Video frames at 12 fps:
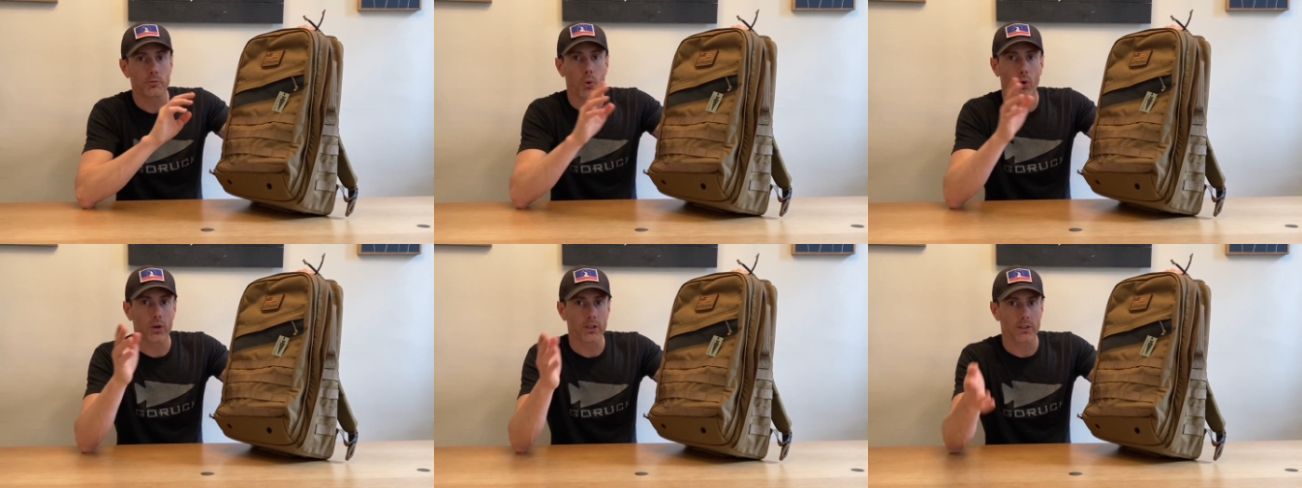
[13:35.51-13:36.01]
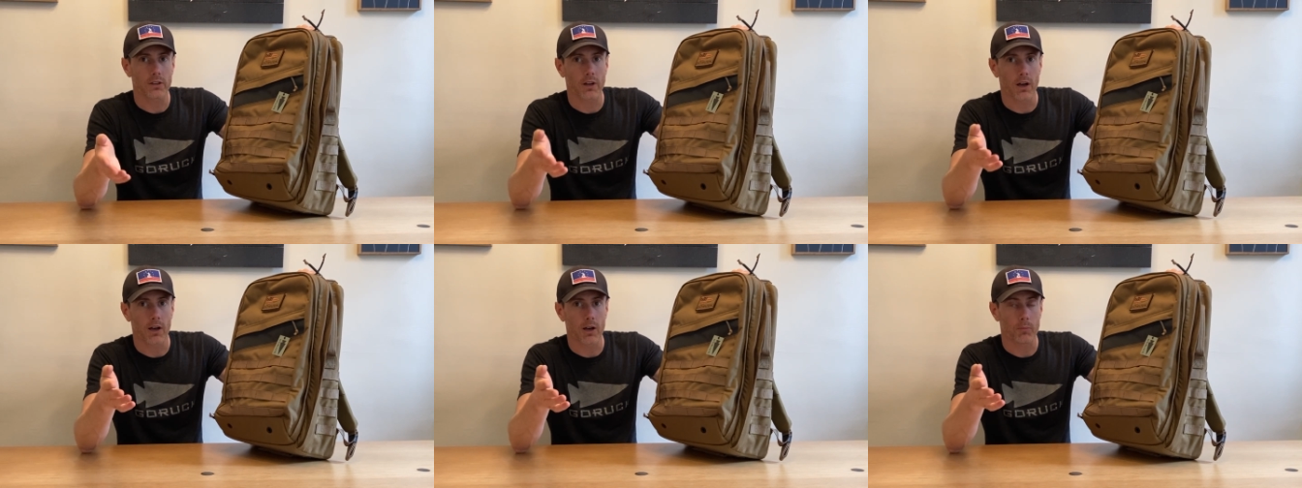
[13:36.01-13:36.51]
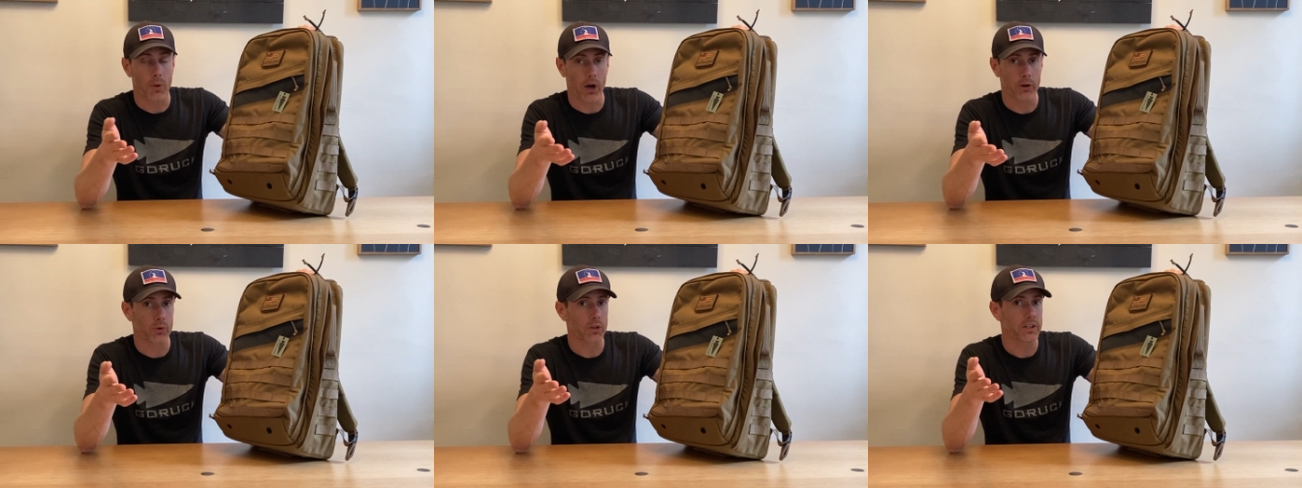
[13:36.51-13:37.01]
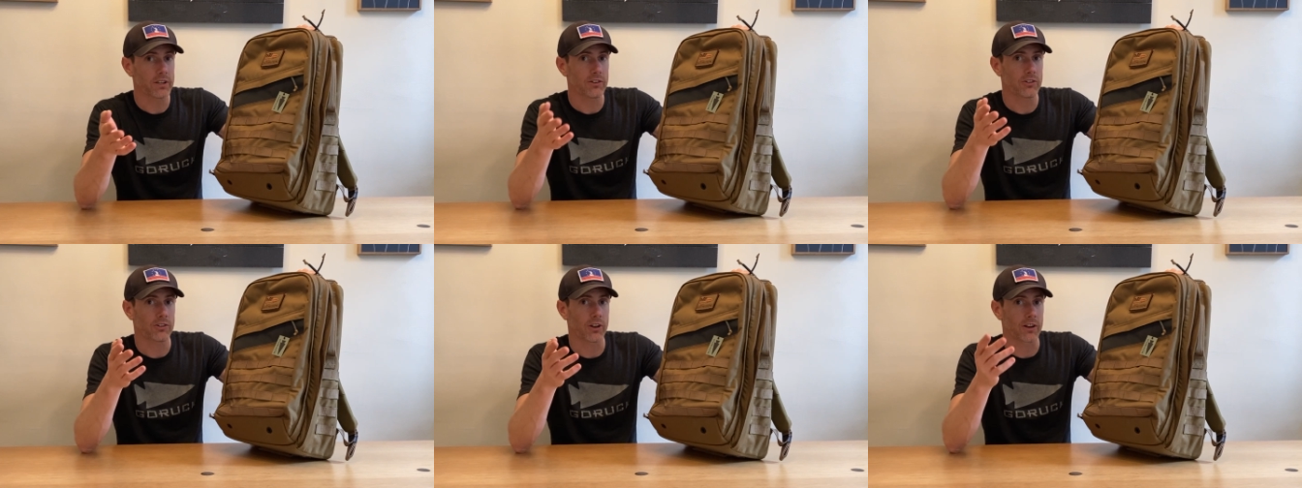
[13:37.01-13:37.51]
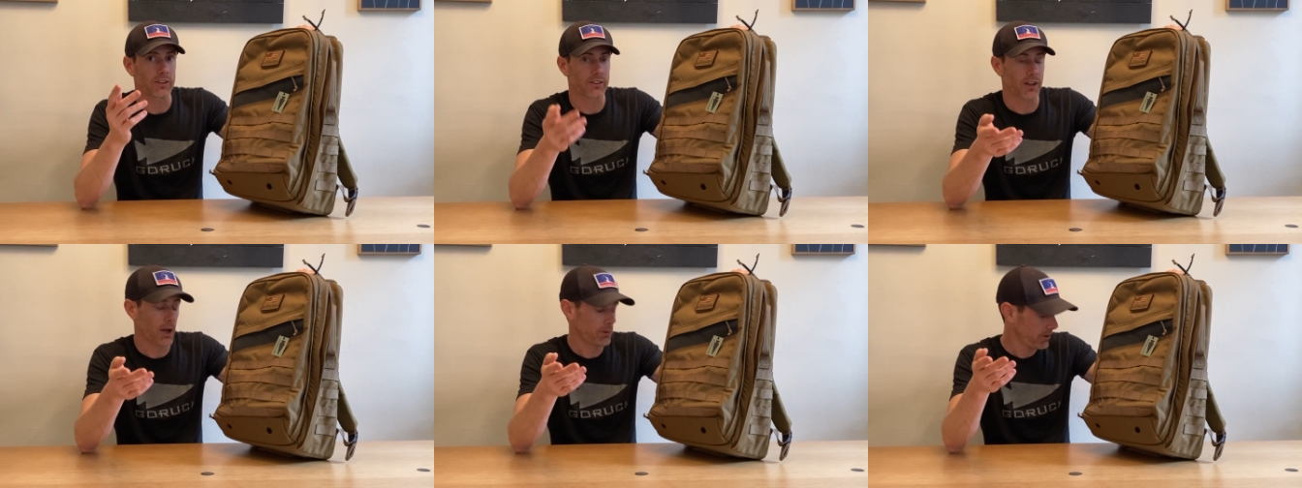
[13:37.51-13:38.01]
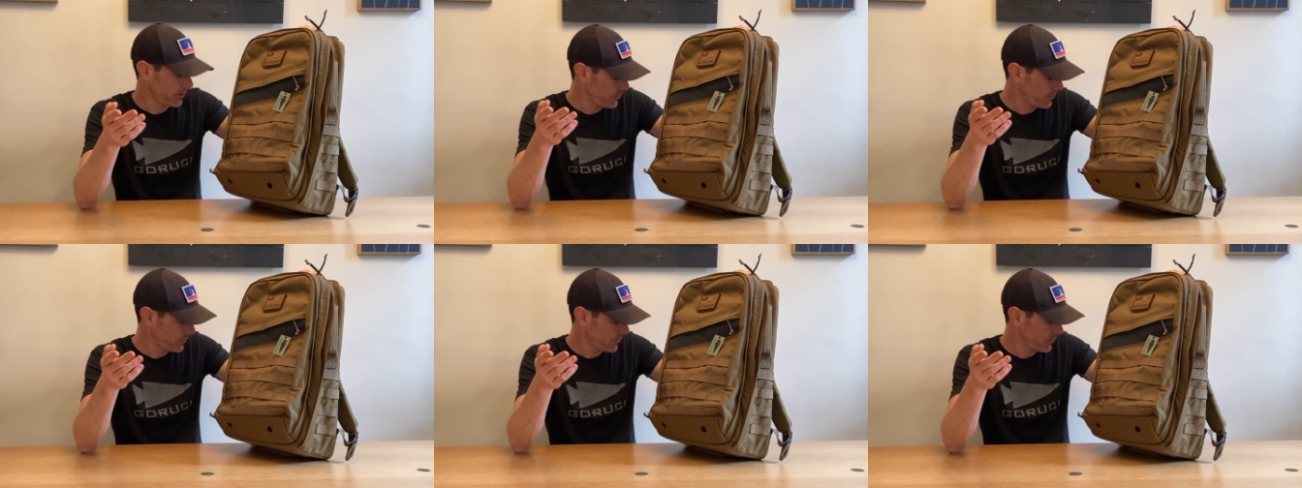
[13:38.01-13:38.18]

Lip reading: point upon release and at the time of this